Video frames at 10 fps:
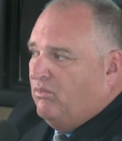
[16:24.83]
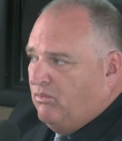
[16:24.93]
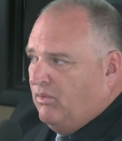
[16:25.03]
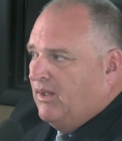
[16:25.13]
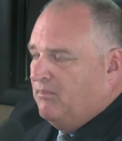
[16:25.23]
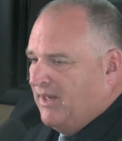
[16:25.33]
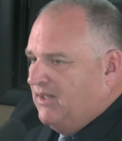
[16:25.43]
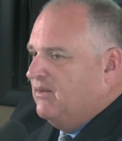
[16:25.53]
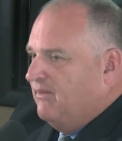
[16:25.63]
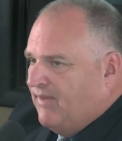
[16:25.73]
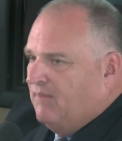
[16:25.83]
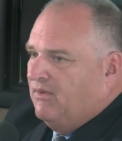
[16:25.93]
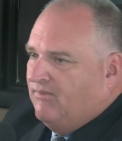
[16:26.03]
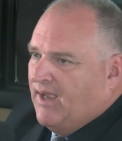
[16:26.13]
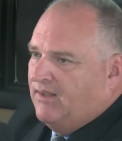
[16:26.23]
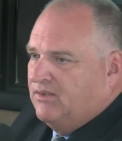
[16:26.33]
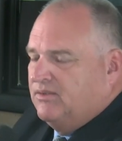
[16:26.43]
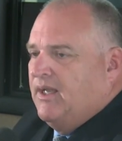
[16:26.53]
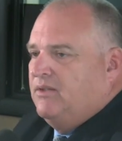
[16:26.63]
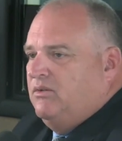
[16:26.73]
really meet the family violence
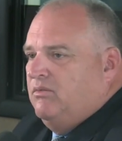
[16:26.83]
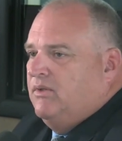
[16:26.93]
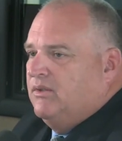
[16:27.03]
statute.